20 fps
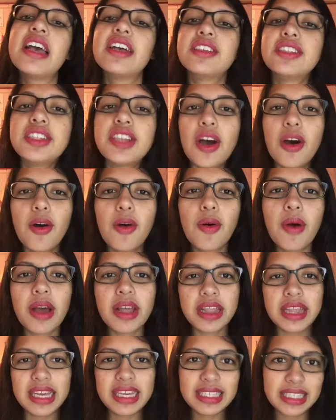So
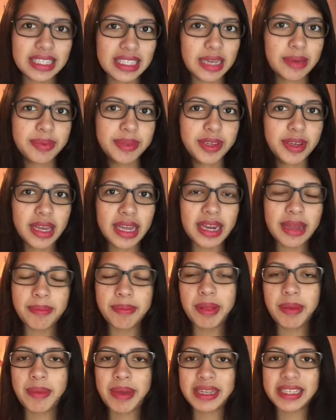these tips you can
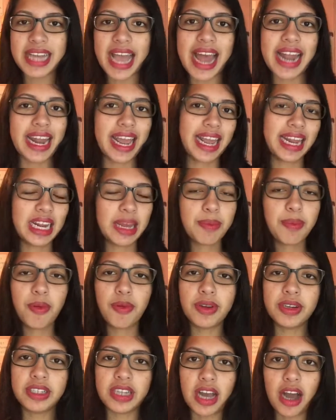implement at any
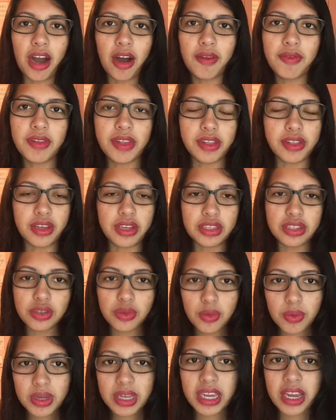point of the
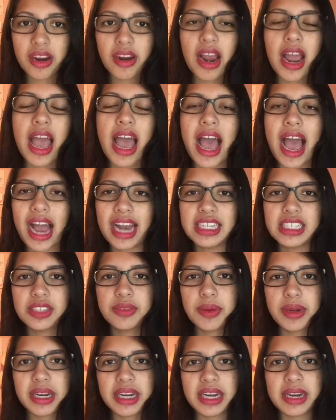school year. I just
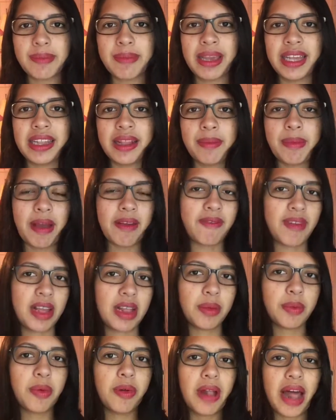wanted to make them
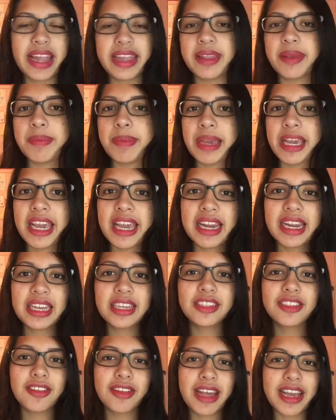available at the
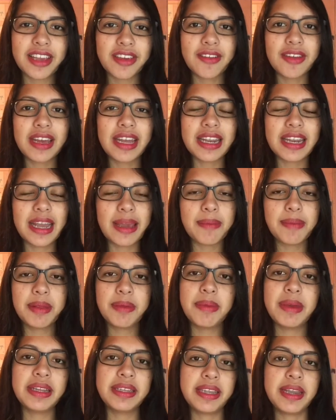beginning so that you can
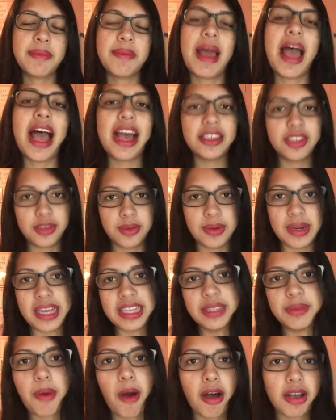implement them as soon
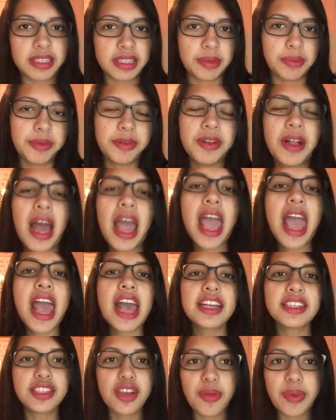as possible.
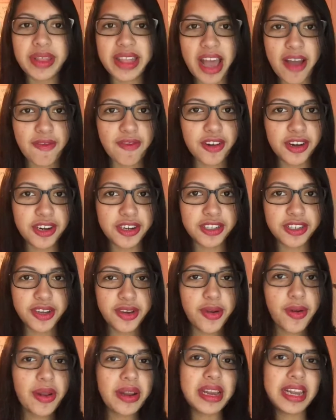So without further
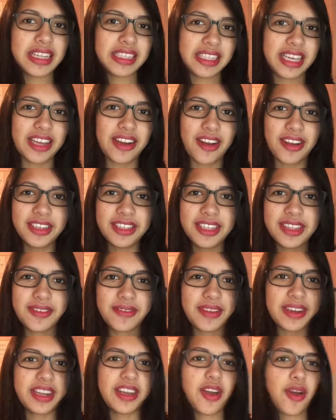ado, let's get on to the
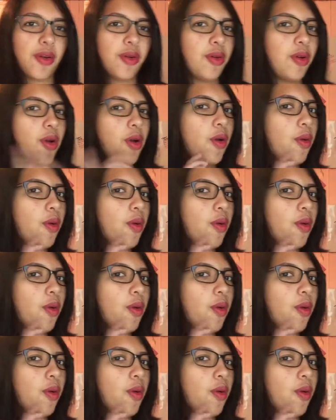video.